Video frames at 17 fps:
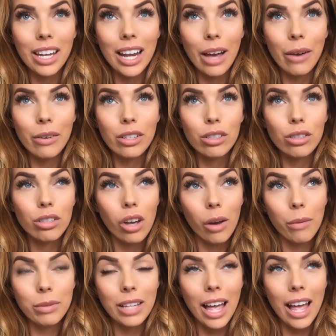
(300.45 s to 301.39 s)
and I was
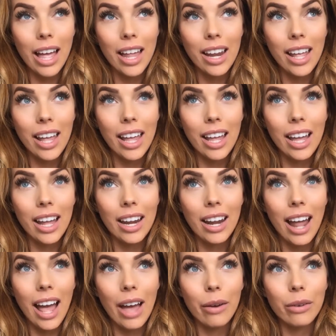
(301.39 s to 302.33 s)
so upset,
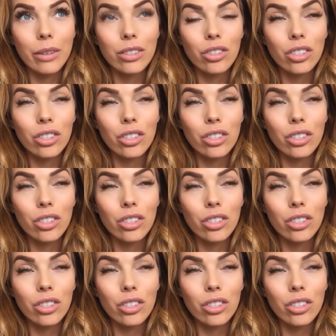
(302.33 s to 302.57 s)
and I